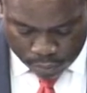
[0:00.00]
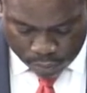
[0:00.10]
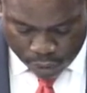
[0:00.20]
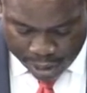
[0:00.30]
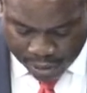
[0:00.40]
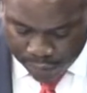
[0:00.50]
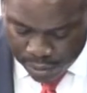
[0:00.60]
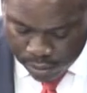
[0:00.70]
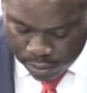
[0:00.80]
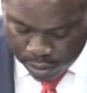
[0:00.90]

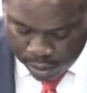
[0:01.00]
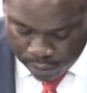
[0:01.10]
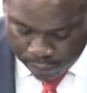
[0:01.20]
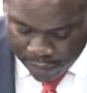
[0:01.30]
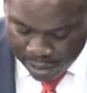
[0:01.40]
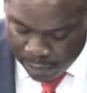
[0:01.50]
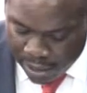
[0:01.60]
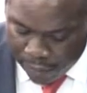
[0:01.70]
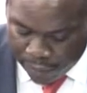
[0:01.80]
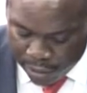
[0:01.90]
transfers, sir, fell by
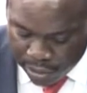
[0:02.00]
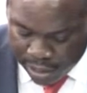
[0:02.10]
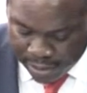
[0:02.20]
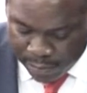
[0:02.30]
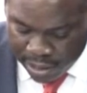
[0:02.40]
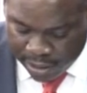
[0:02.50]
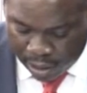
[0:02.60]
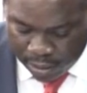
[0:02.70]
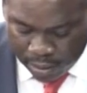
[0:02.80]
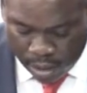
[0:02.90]
$36 million
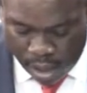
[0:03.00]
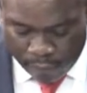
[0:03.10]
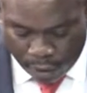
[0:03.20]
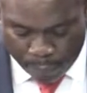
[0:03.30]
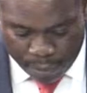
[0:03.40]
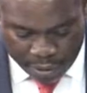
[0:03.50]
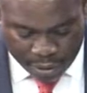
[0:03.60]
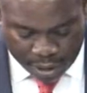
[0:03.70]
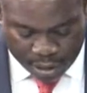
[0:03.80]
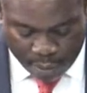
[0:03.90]
for the period
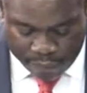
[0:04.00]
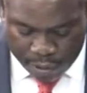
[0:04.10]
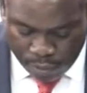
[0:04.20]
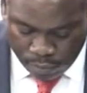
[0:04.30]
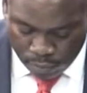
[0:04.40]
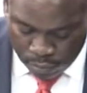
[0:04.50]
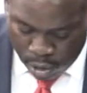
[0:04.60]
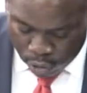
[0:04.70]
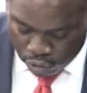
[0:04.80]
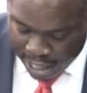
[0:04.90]
under review.
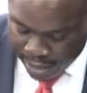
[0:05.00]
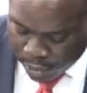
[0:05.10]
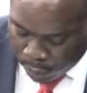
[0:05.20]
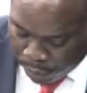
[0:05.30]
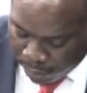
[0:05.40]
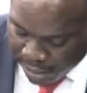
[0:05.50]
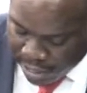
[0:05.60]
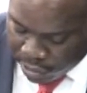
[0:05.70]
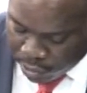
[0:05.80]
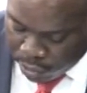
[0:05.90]
Grants to public
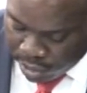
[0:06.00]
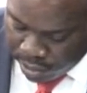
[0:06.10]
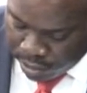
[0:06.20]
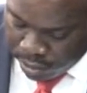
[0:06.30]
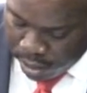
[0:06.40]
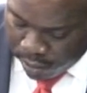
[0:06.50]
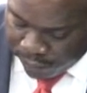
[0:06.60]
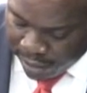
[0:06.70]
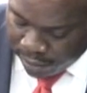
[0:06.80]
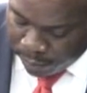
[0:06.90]
institutions
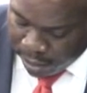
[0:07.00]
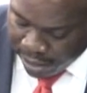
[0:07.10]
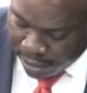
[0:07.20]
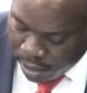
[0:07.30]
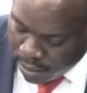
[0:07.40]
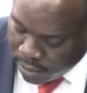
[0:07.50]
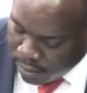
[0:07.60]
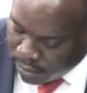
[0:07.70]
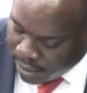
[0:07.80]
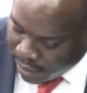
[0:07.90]
fell by
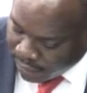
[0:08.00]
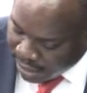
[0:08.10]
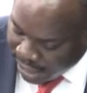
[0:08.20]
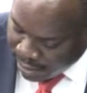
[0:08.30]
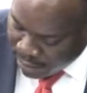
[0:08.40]
$79